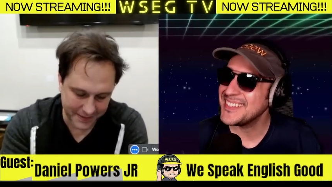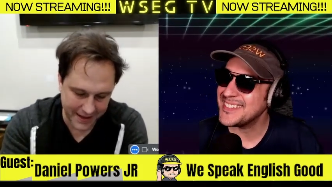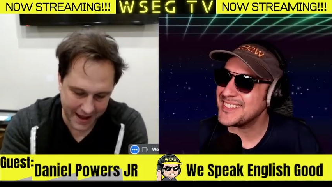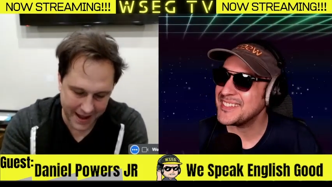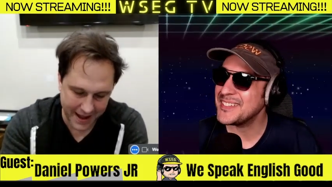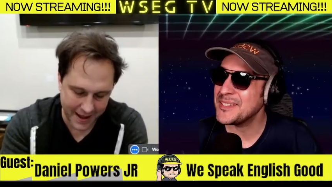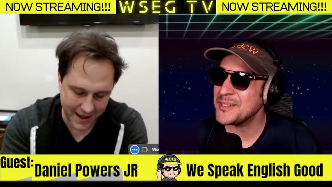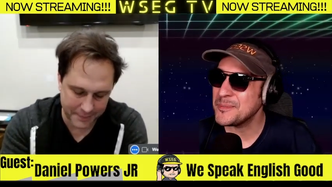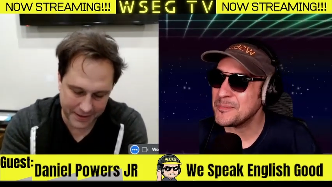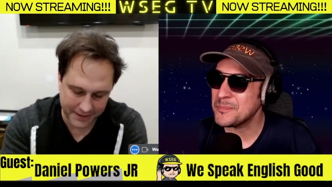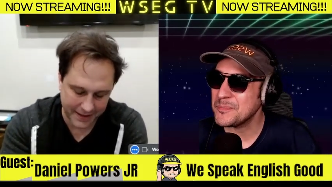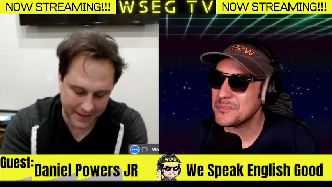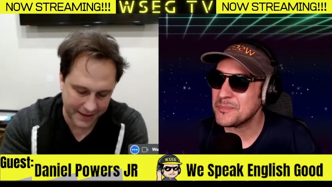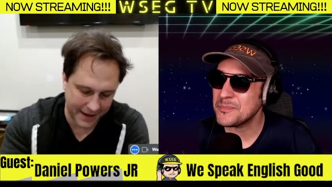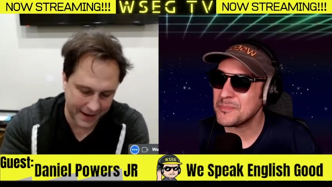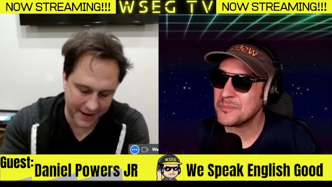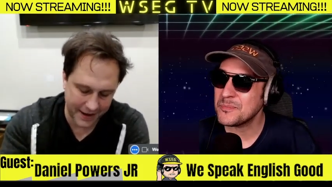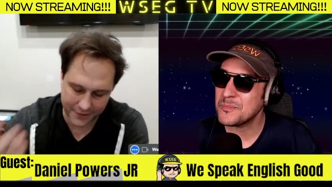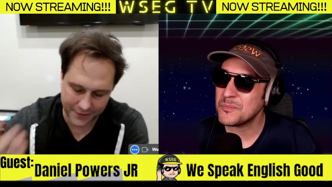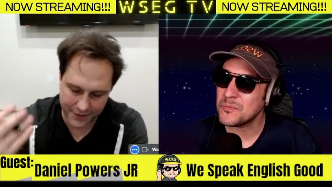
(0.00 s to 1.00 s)
Speaker 1: yeah, I mean, like I
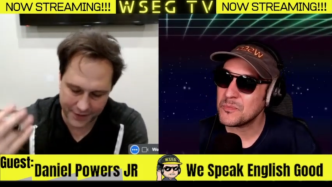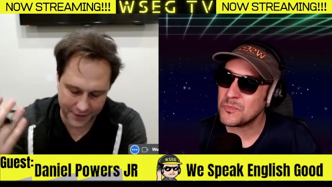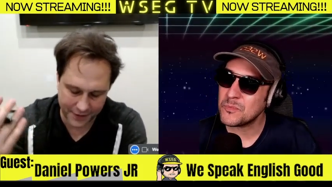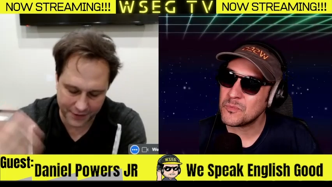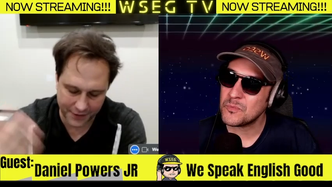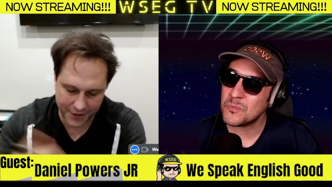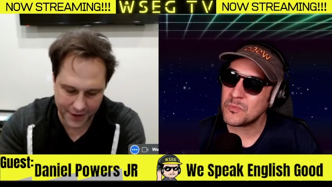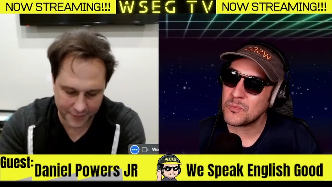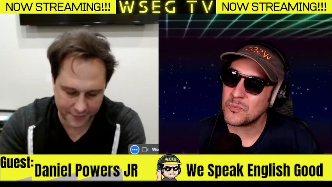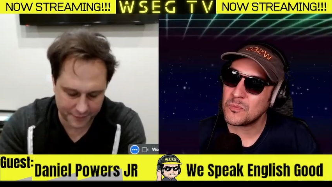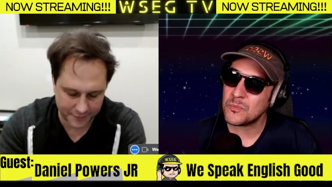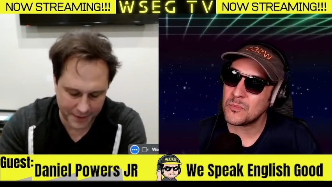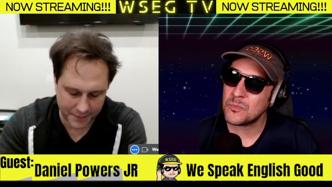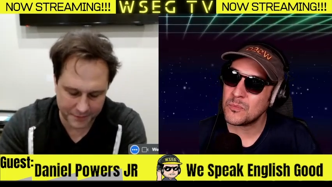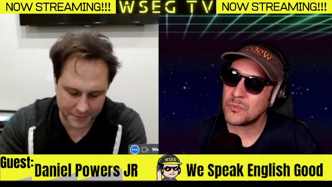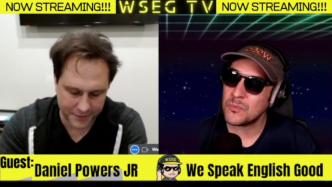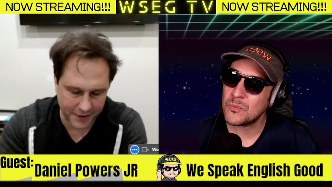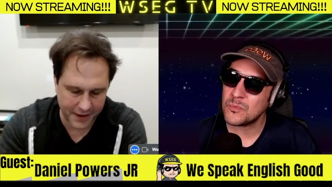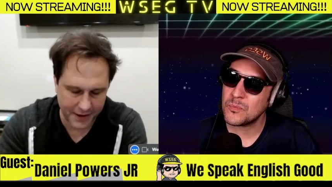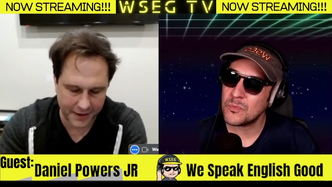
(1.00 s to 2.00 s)
don't I don't know how. I'm
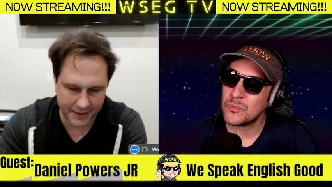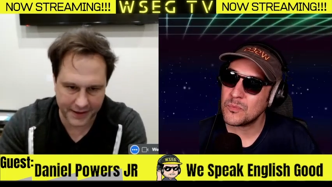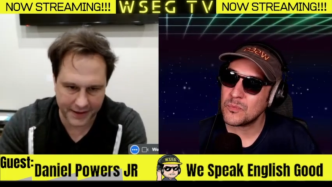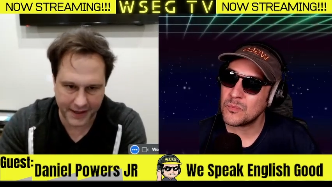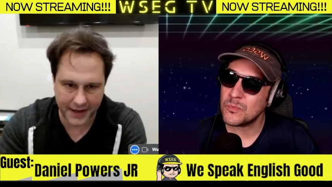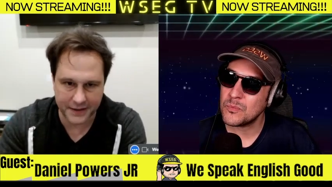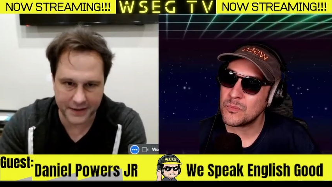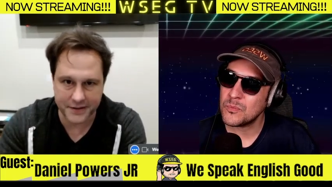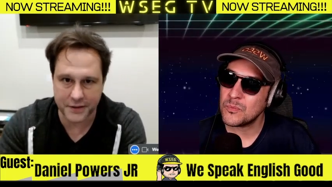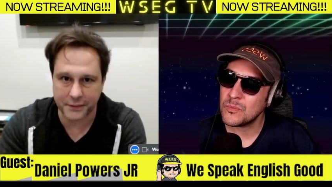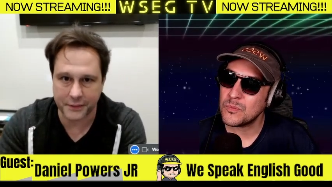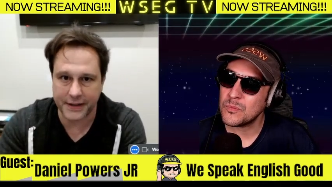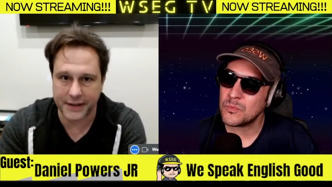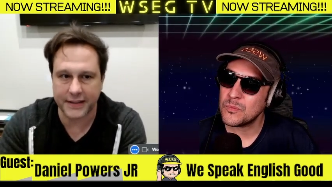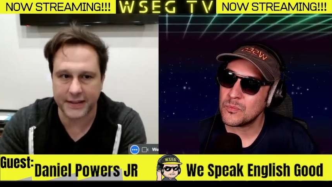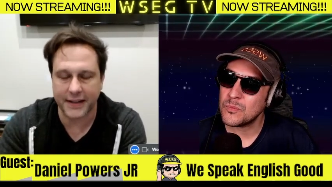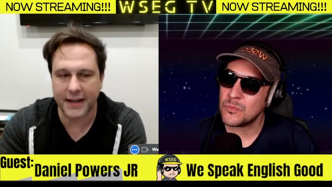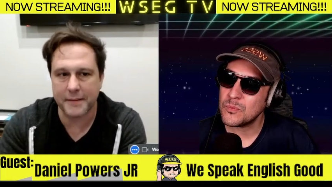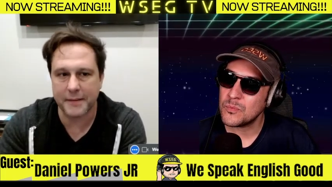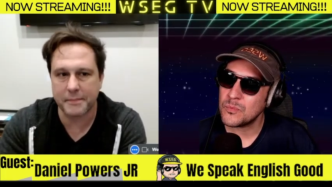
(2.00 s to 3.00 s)
sorry, like I derailed
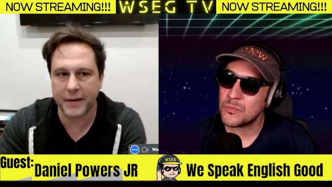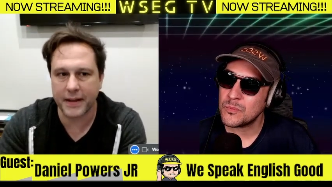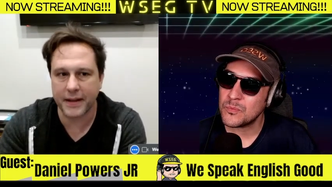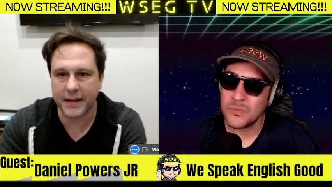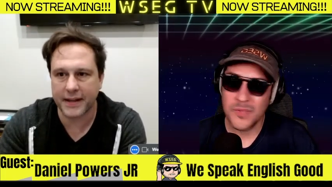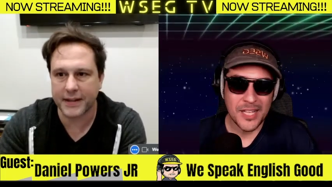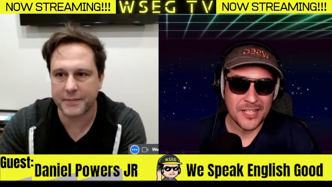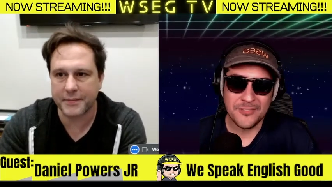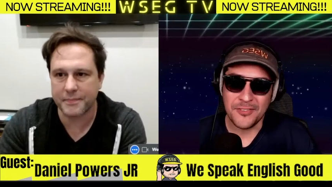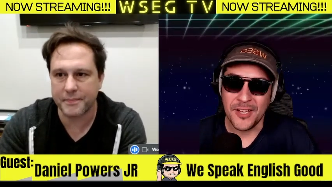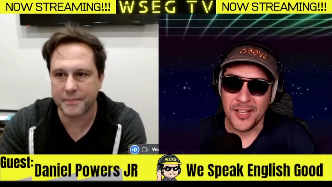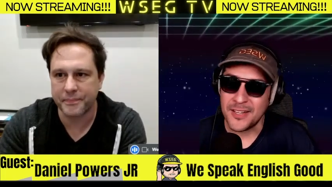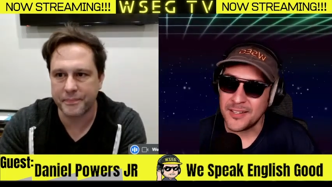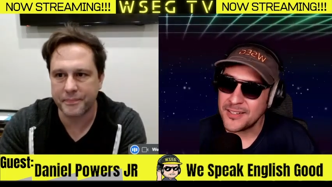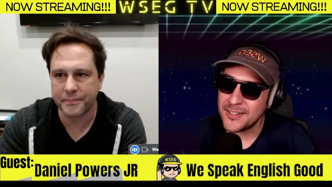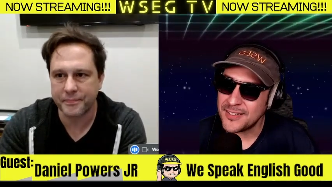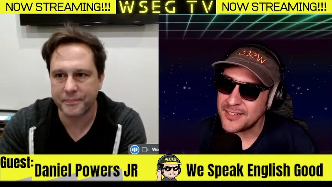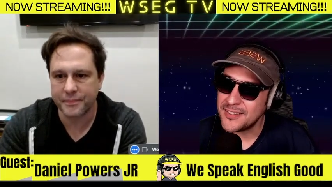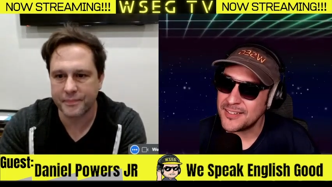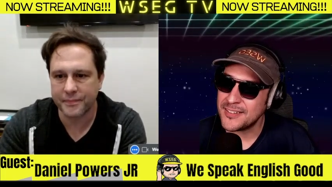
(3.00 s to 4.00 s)
that, but um,
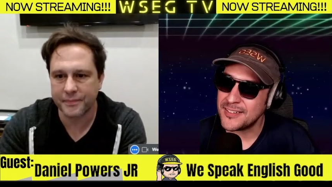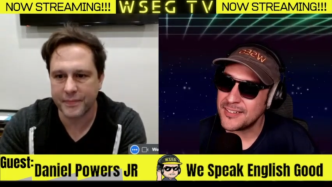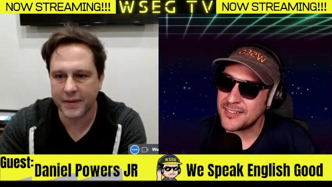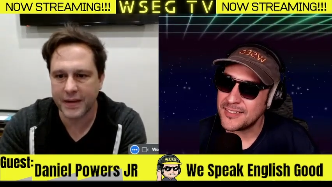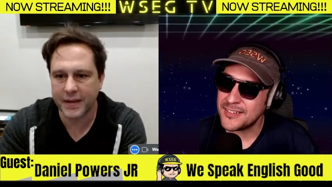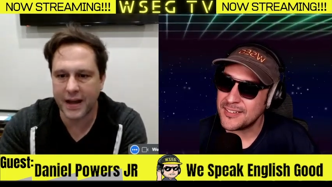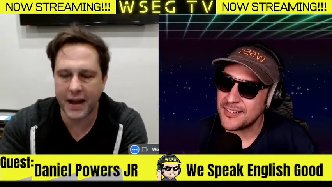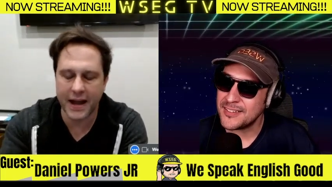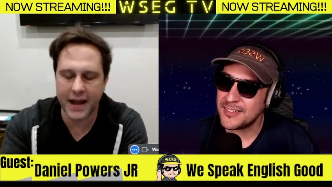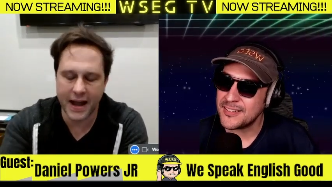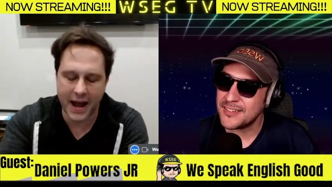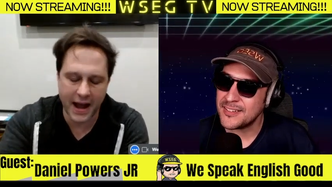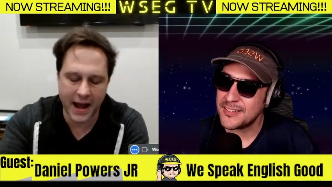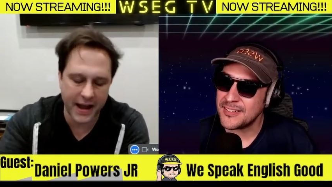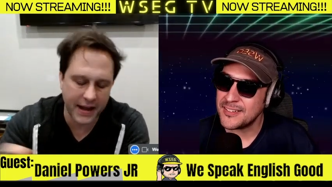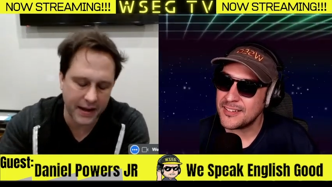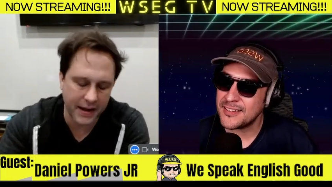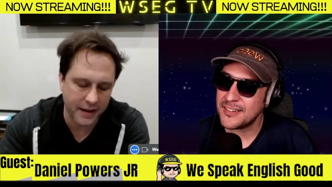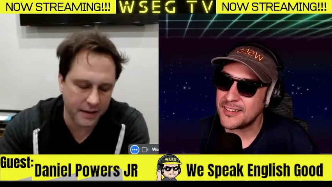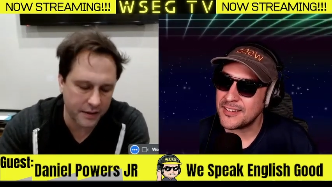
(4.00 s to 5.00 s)
I I
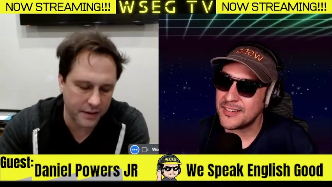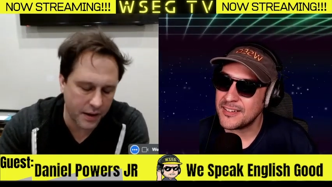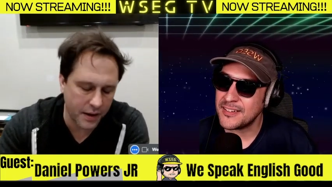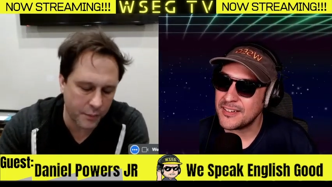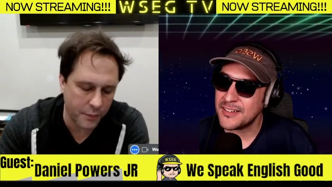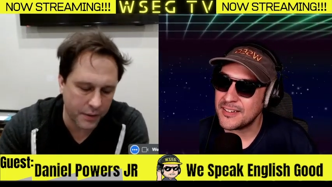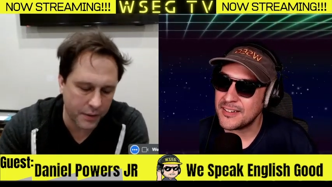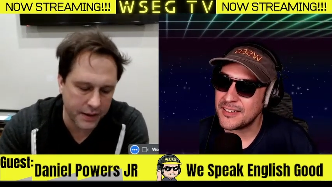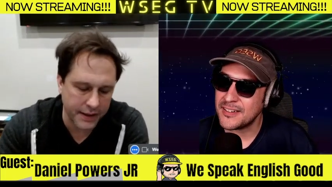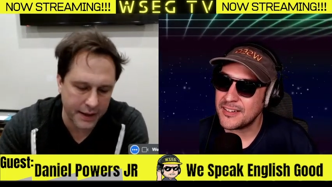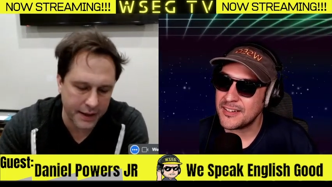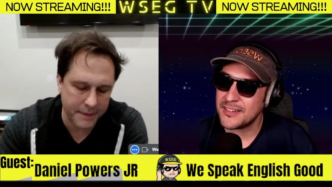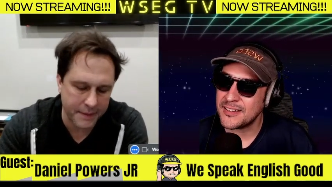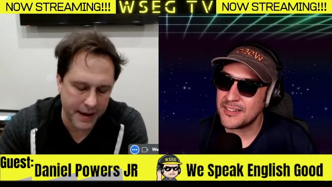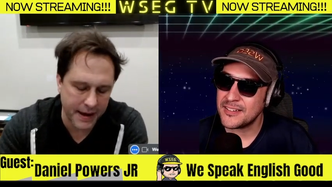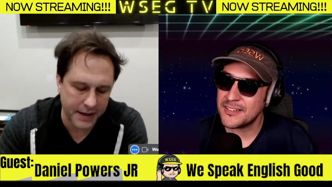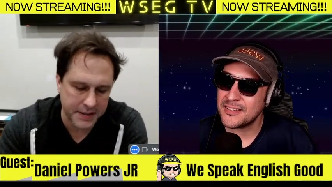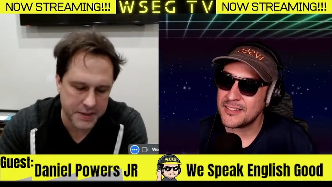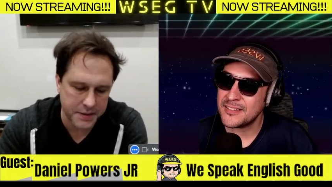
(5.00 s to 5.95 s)
I wanted to get back